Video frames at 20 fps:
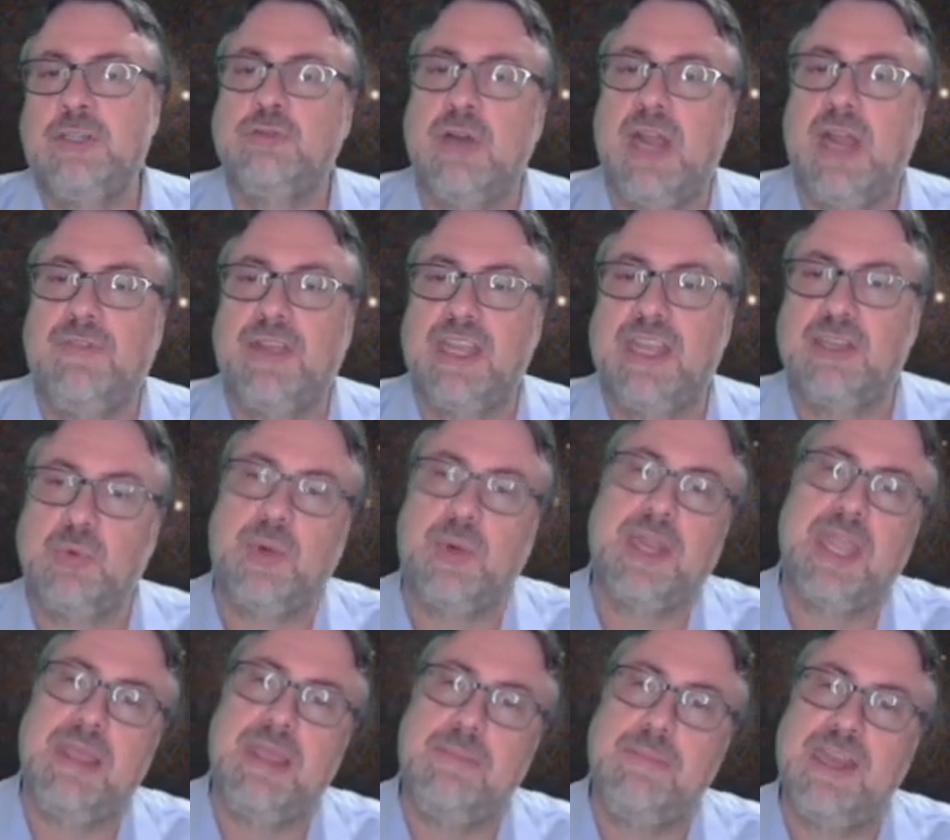traveling at
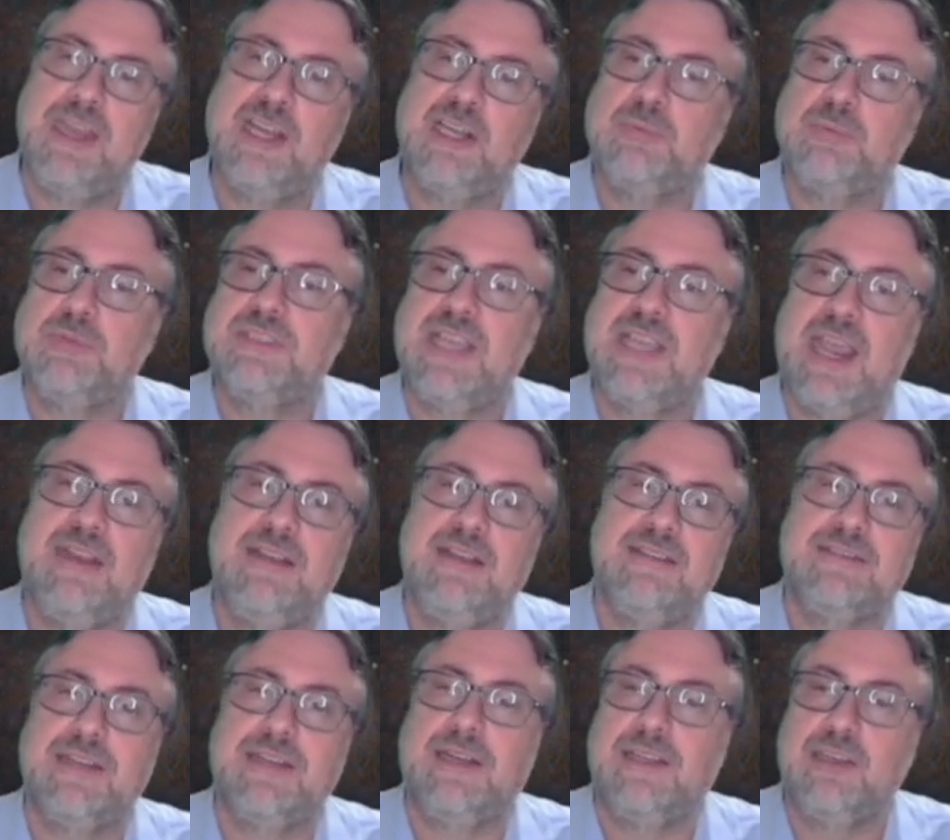28 meters per second
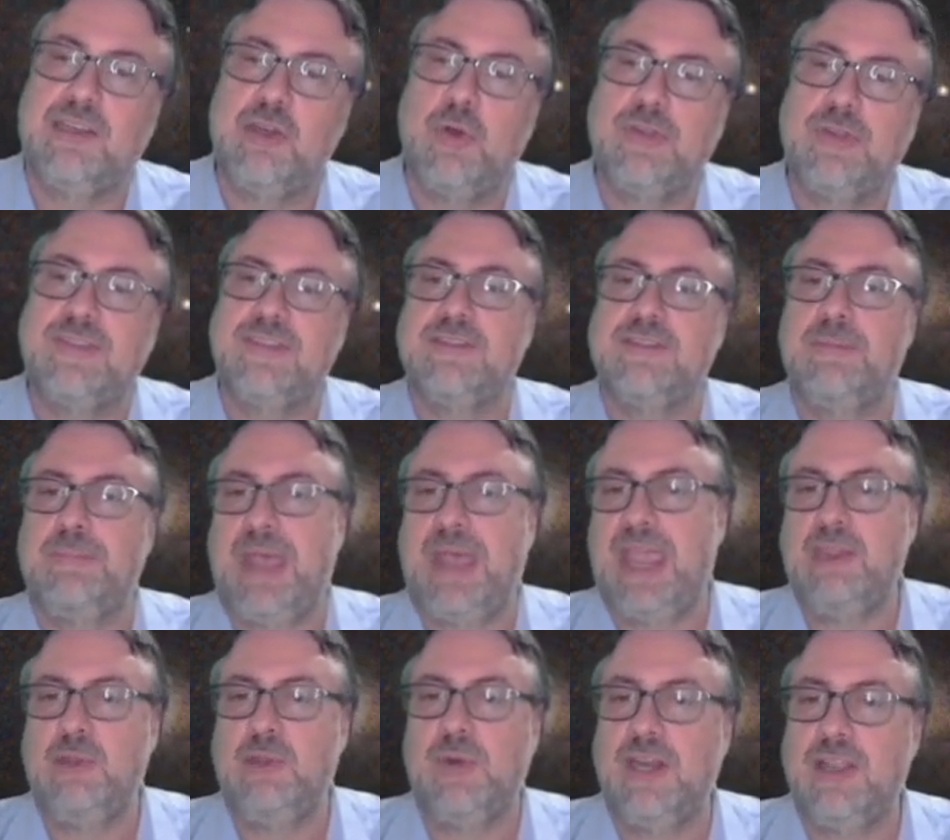suddenly notices a
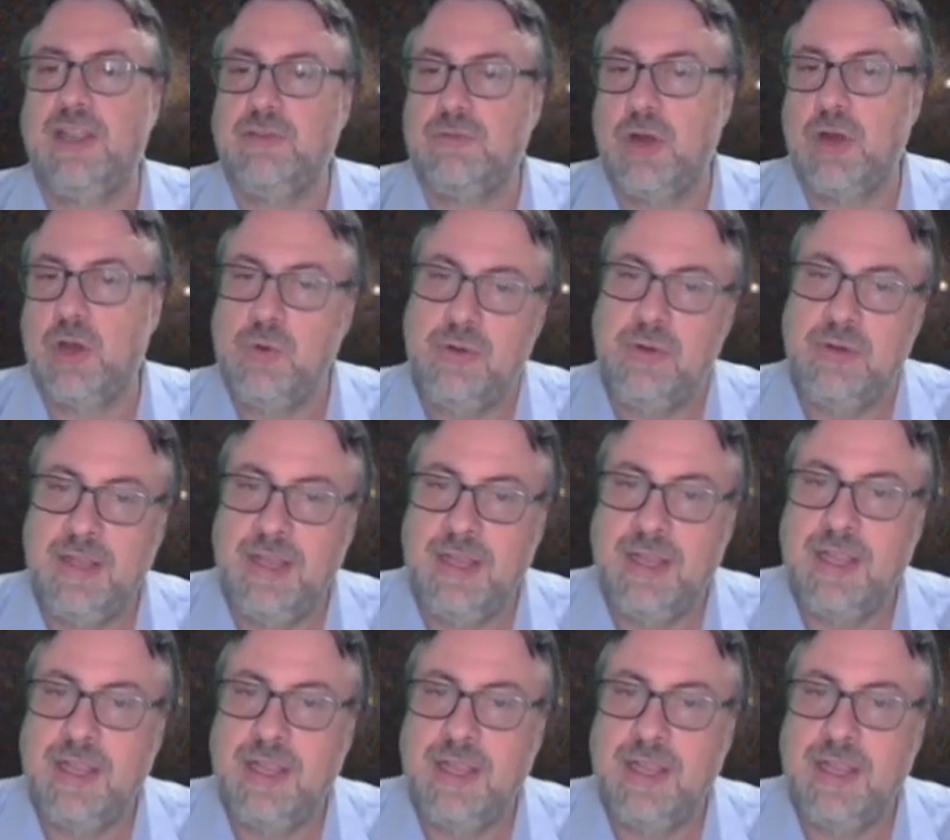penguin in the road.